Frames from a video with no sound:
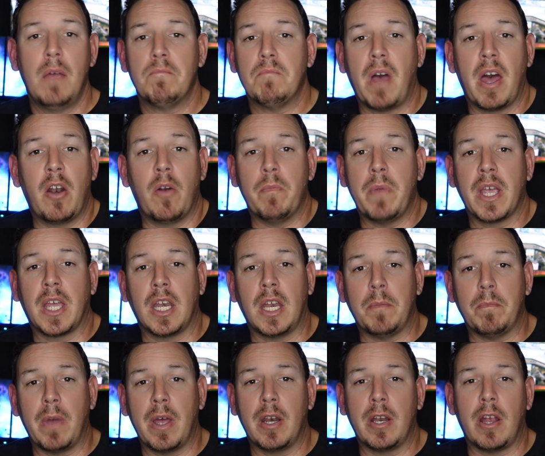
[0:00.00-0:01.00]
I don't make any
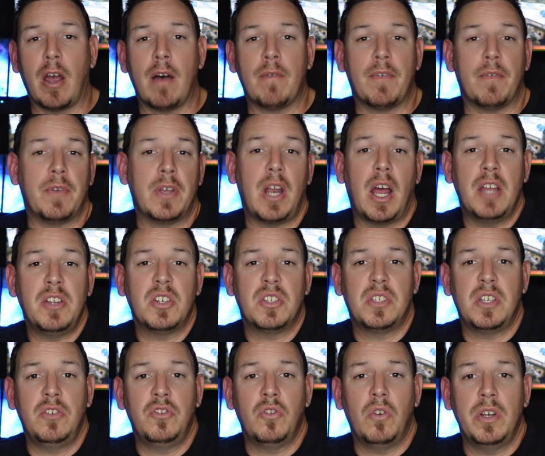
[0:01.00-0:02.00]
money off of it, I just
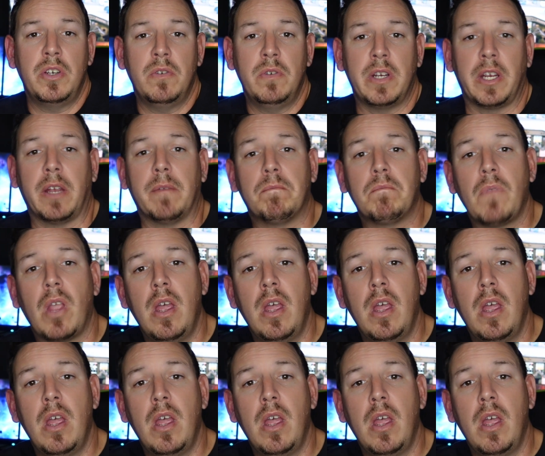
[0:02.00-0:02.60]
enjoy doing it.